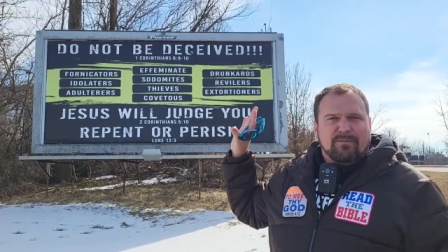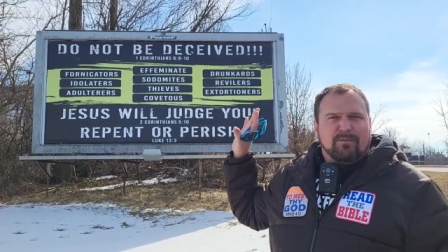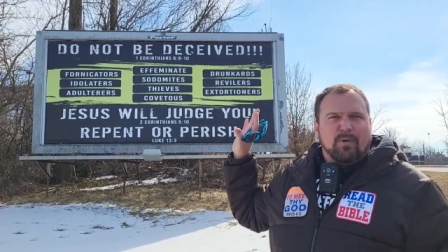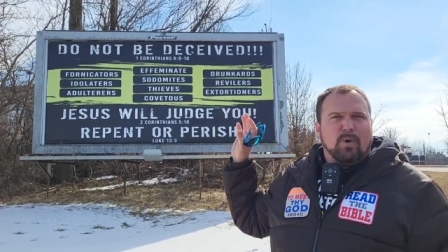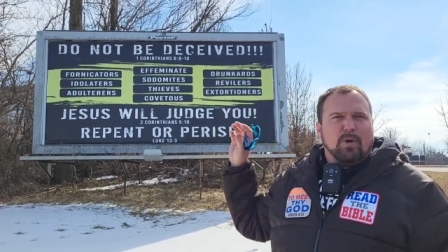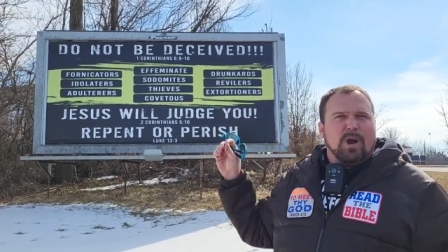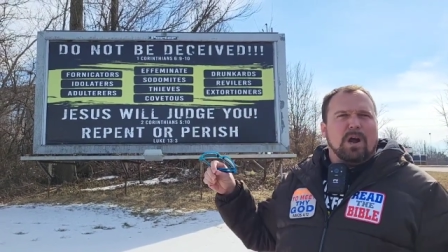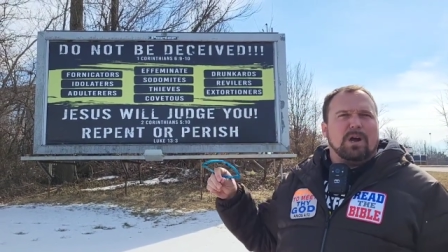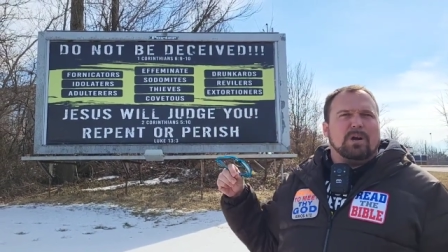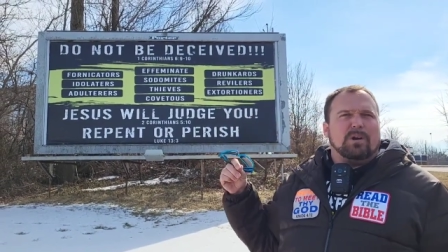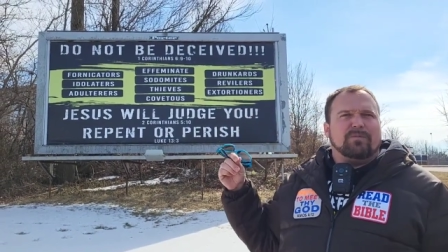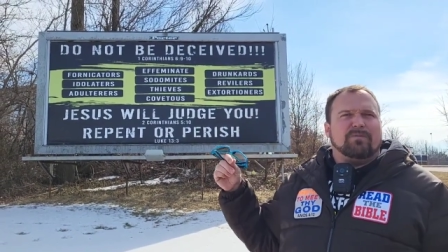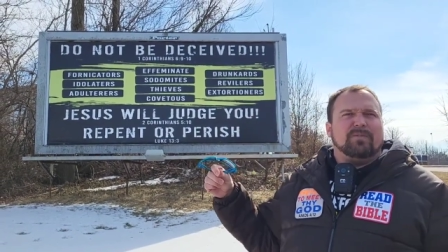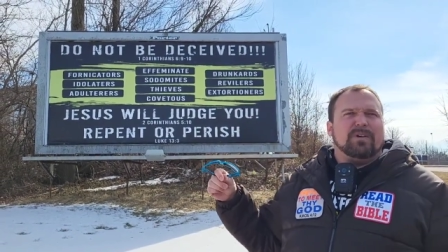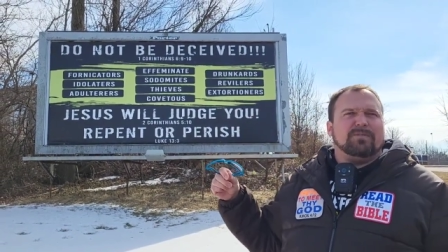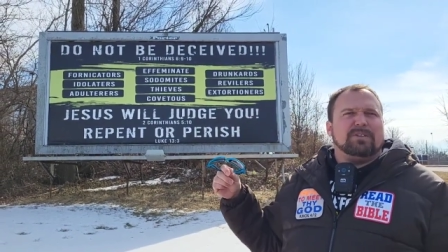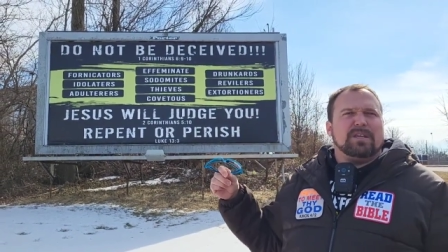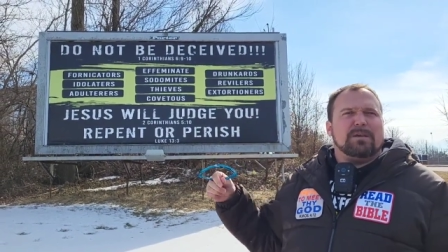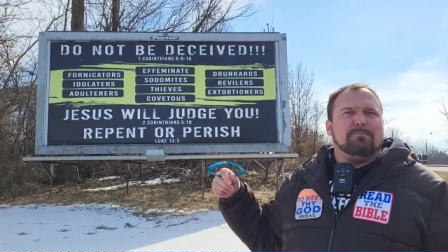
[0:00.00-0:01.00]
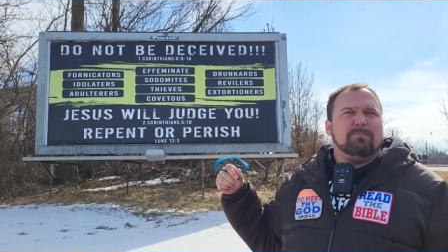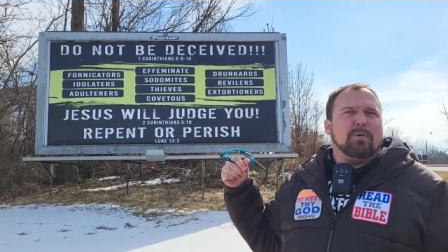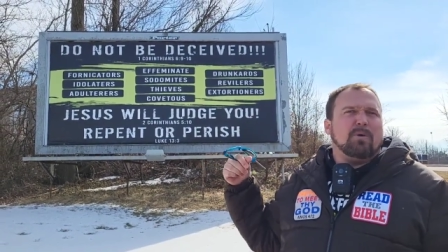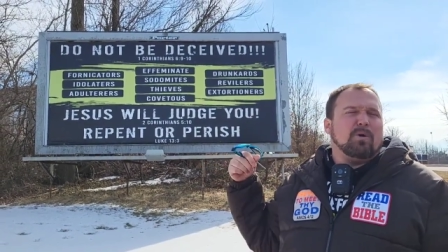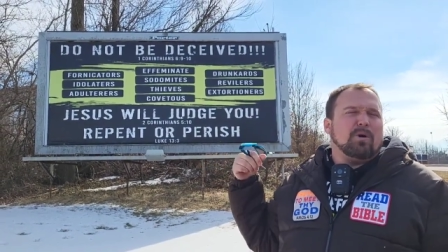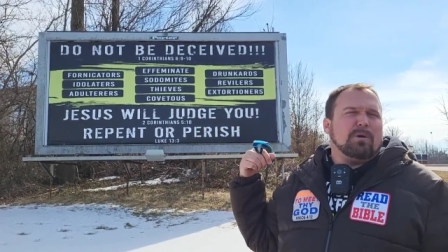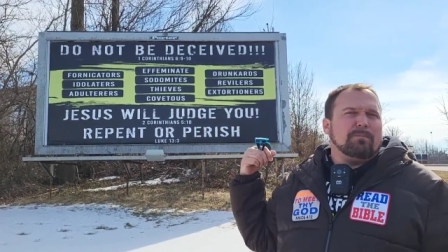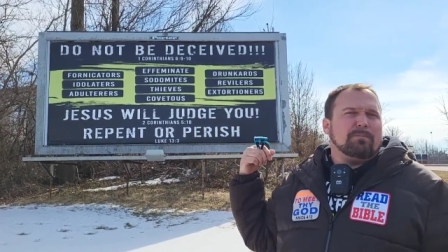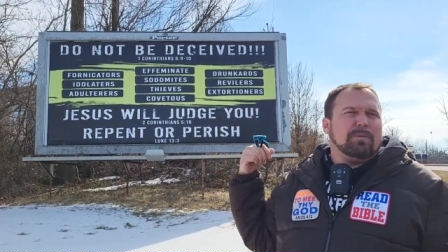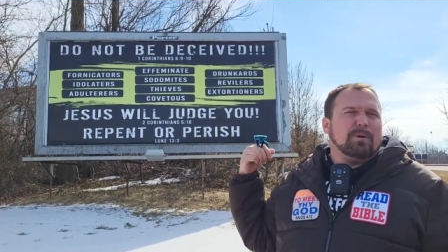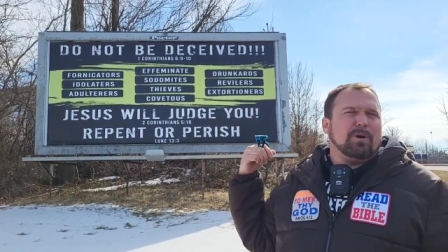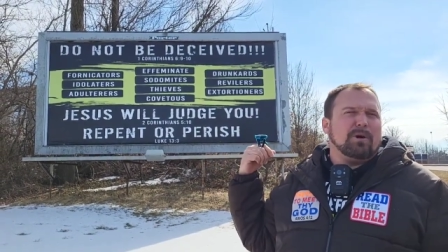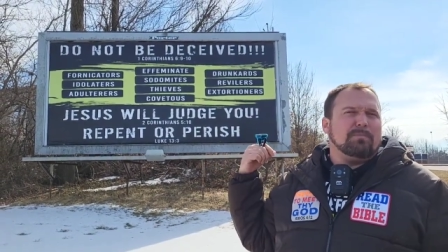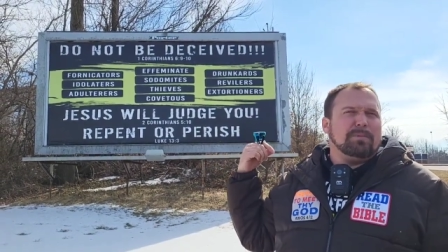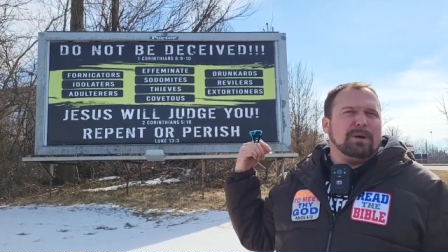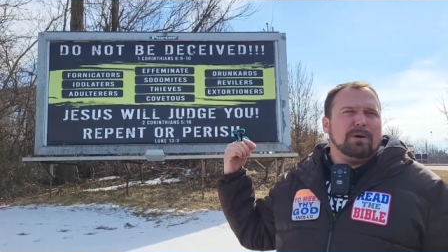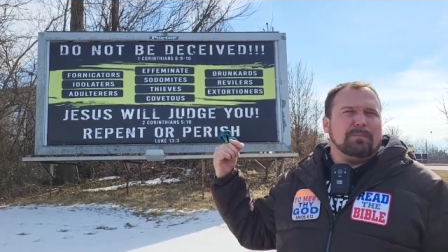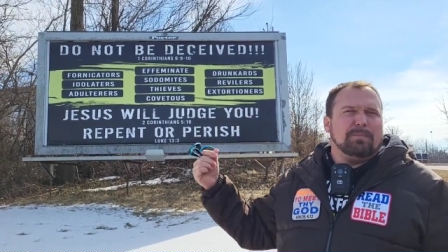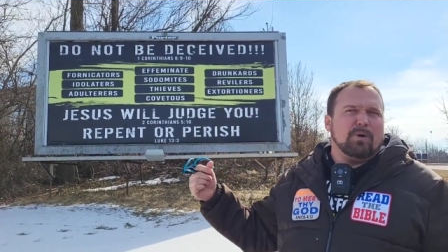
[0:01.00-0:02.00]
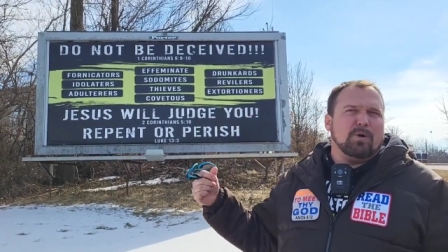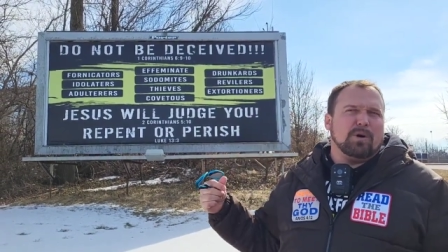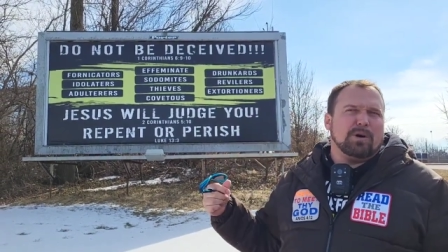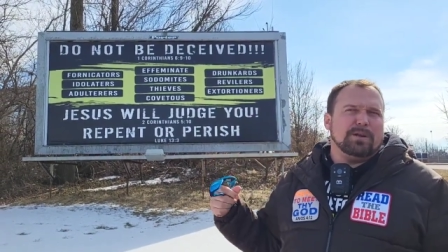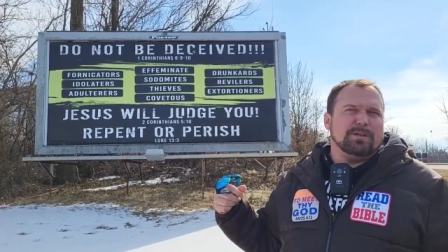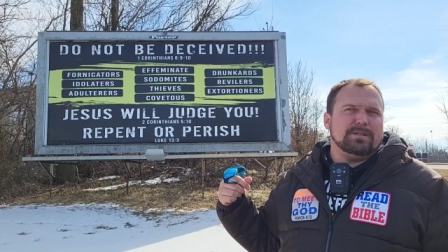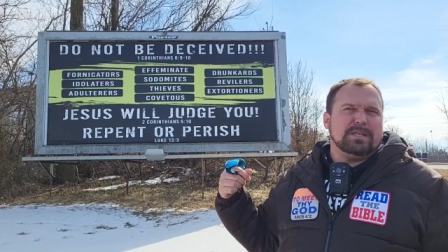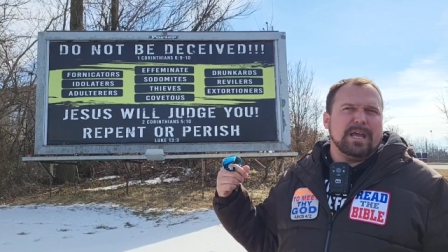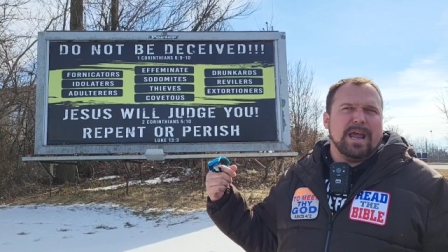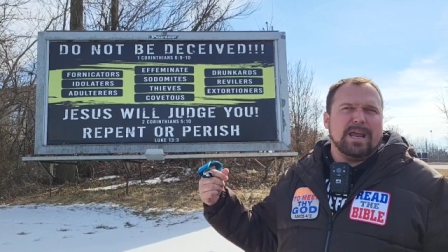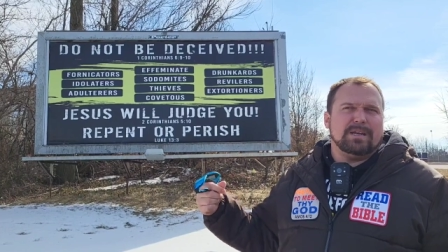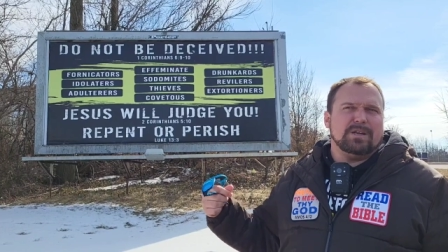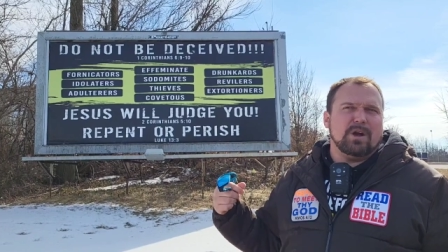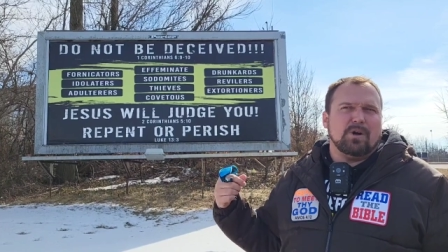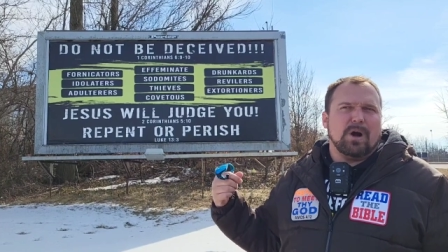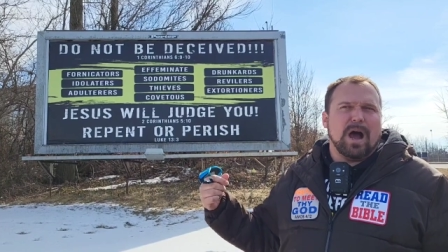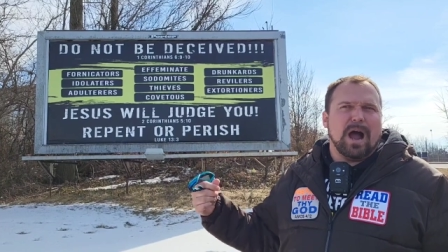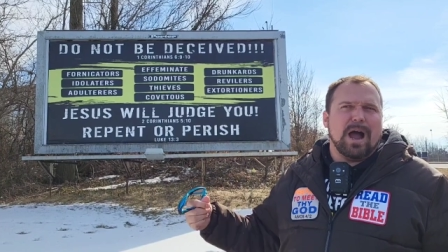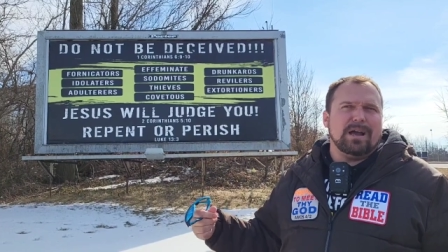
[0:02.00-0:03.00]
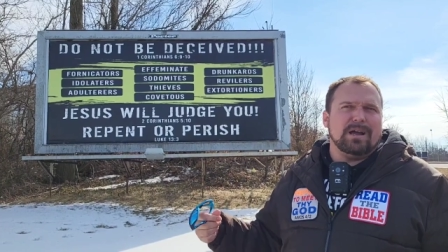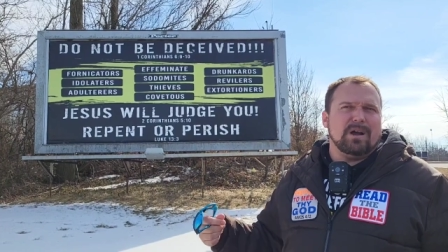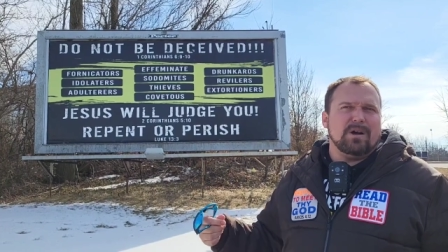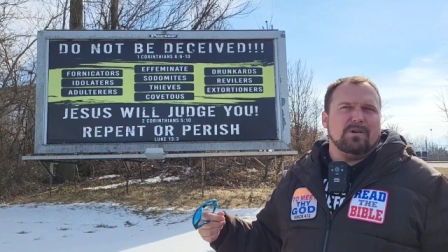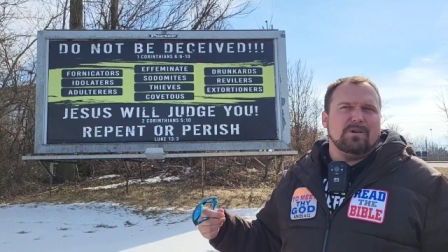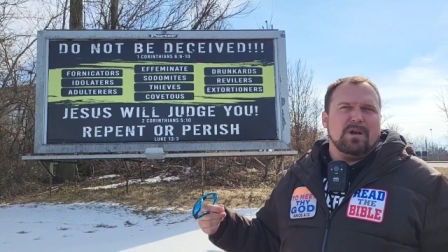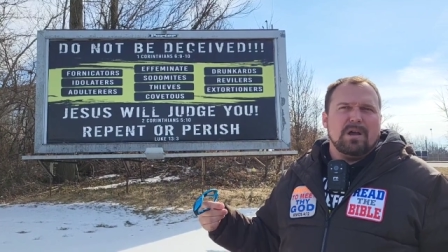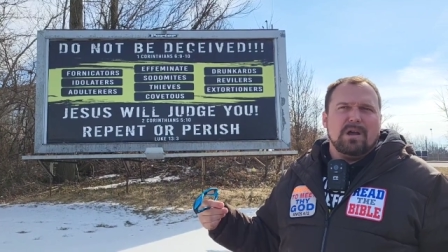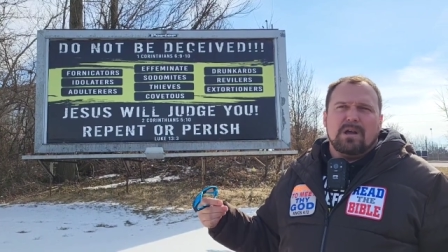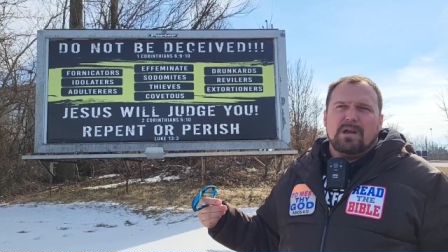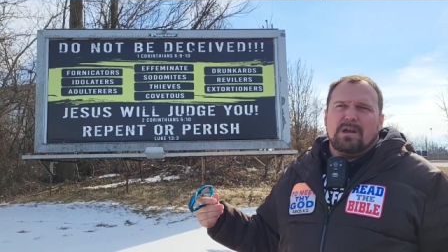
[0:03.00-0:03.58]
450 per, per billboard in Dayton, Ohio.